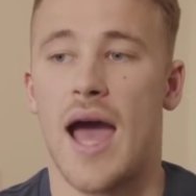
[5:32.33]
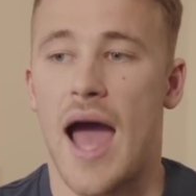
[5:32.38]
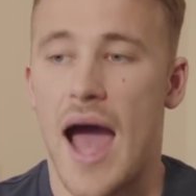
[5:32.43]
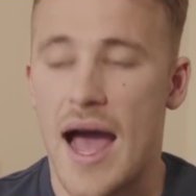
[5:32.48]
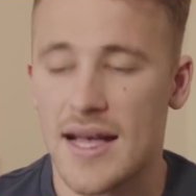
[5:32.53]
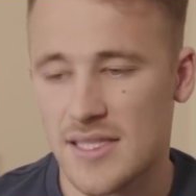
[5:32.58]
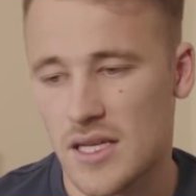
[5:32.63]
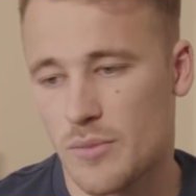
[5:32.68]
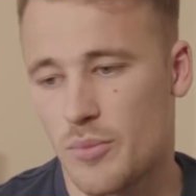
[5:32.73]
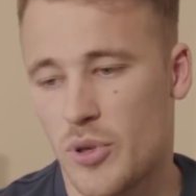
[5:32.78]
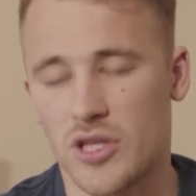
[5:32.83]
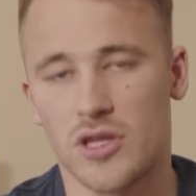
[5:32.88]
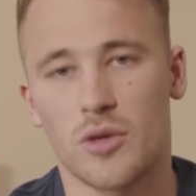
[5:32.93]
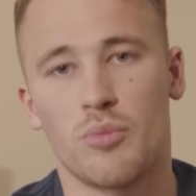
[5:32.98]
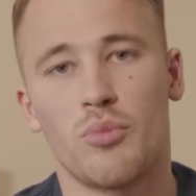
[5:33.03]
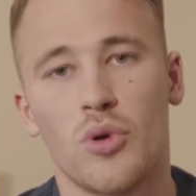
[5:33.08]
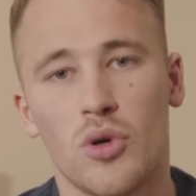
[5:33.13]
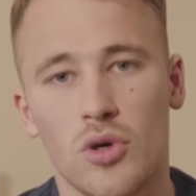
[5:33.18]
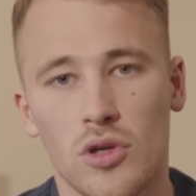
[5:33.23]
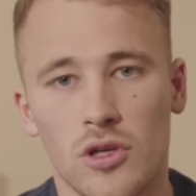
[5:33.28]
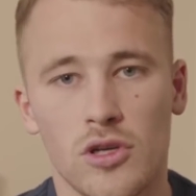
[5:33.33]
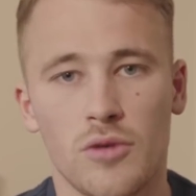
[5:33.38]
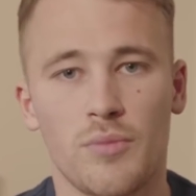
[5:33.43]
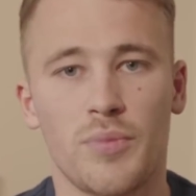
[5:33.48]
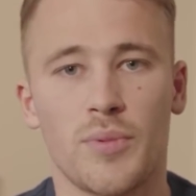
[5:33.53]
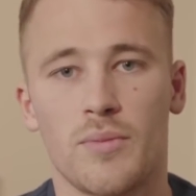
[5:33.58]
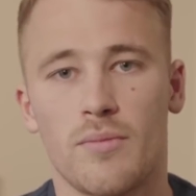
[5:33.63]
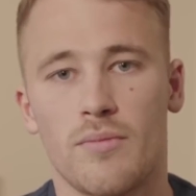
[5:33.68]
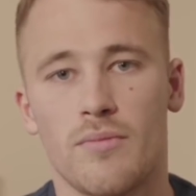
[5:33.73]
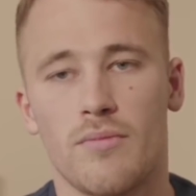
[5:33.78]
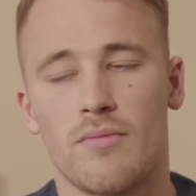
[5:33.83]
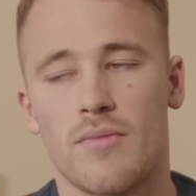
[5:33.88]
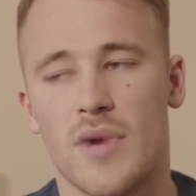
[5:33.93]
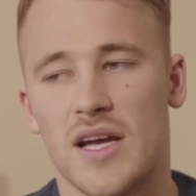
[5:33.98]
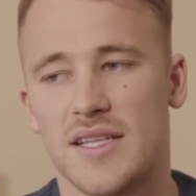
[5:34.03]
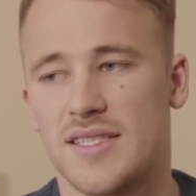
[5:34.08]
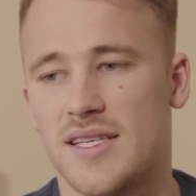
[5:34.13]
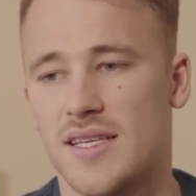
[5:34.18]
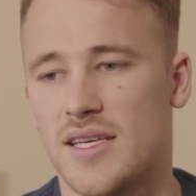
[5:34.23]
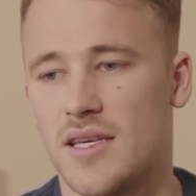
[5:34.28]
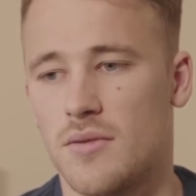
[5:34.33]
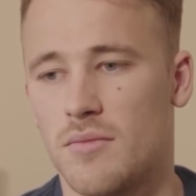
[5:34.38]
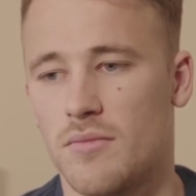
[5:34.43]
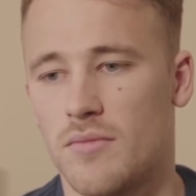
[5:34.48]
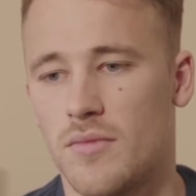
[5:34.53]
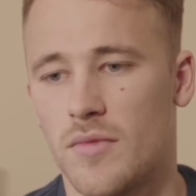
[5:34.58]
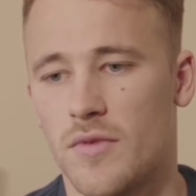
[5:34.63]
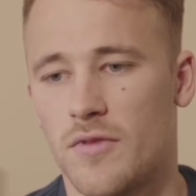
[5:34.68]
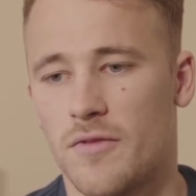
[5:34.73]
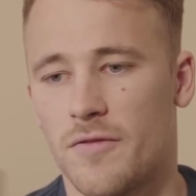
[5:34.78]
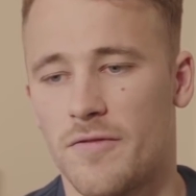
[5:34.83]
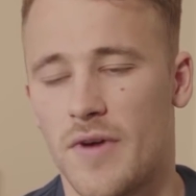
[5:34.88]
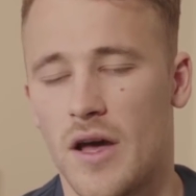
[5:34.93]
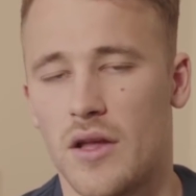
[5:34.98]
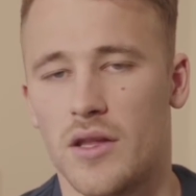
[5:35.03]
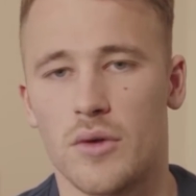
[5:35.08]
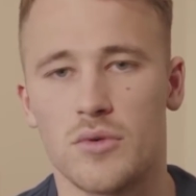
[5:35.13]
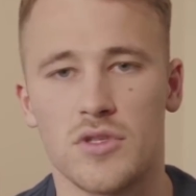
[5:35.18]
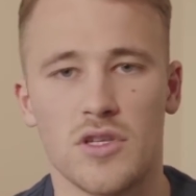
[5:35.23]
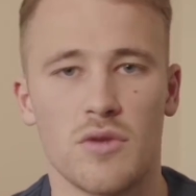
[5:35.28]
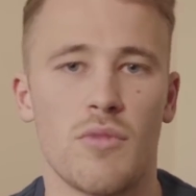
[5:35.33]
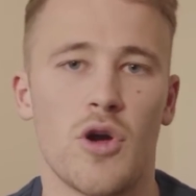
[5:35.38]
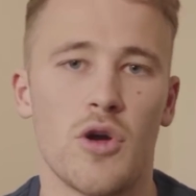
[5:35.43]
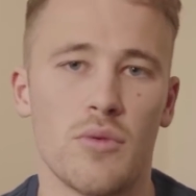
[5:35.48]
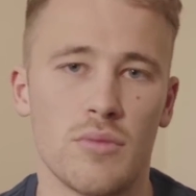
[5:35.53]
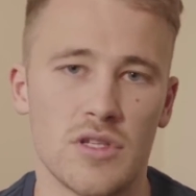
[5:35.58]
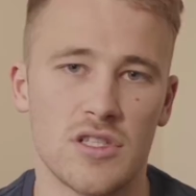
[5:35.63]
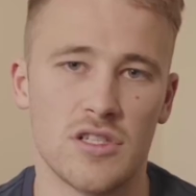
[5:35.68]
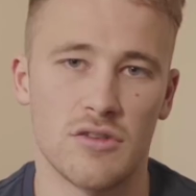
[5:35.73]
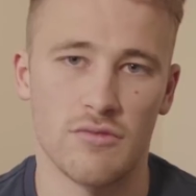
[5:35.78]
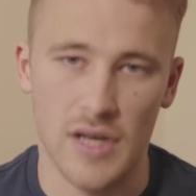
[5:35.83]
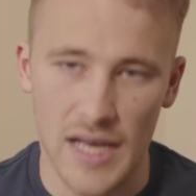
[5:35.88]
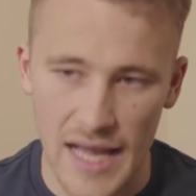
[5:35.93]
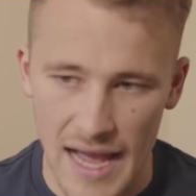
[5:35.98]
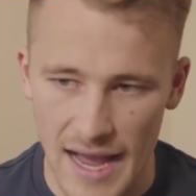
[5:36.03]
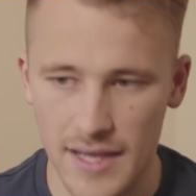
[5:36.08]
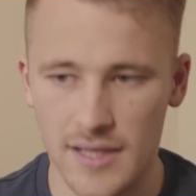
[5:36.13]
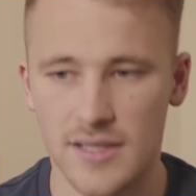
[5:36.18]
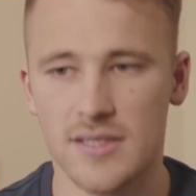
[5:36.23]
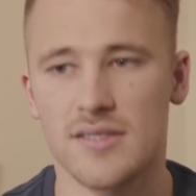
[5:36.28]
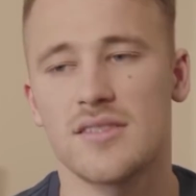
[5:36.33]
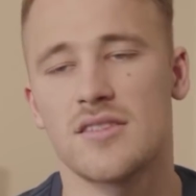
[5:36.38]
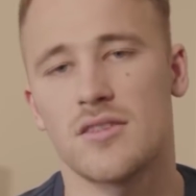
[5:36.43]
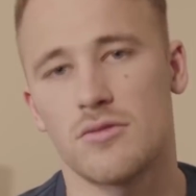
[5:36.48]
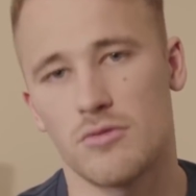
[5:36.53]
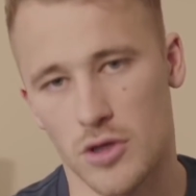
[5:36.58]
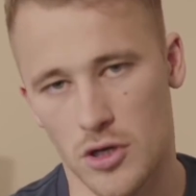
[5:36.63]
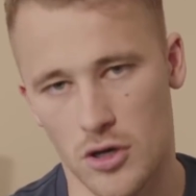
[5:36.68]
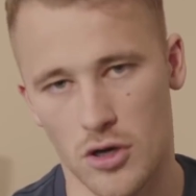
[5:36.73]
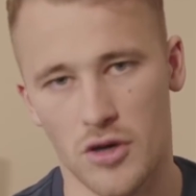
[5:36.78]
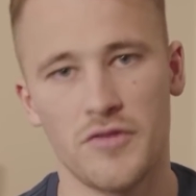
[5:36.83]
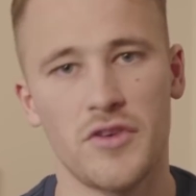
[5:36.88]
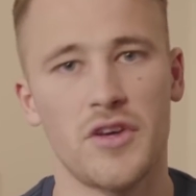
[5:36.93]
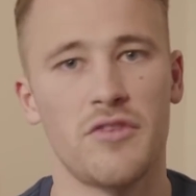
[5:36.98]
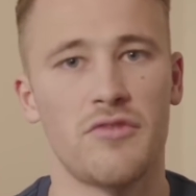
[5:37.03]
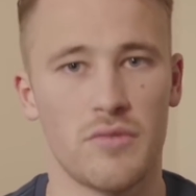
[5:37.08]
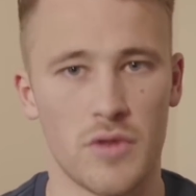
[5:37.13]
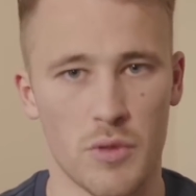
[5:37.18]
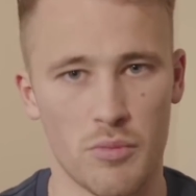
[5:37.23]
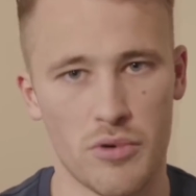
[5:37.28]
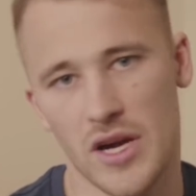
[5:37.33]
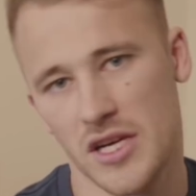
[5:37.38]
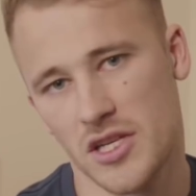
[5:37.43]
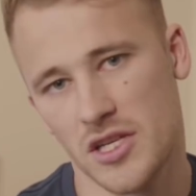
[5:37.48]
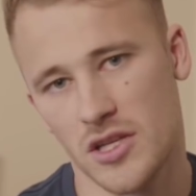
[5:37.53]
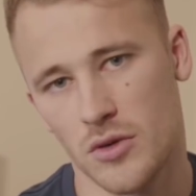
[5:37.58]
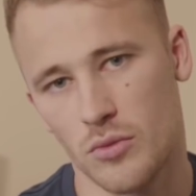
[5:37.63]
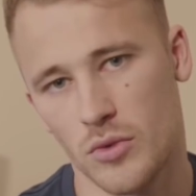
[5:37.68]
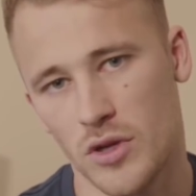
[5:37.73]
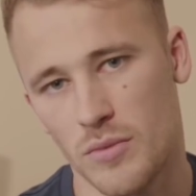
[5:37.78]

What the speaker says: As I picked the ball up, my team felt there was a moment to relax, to recover from the pressure that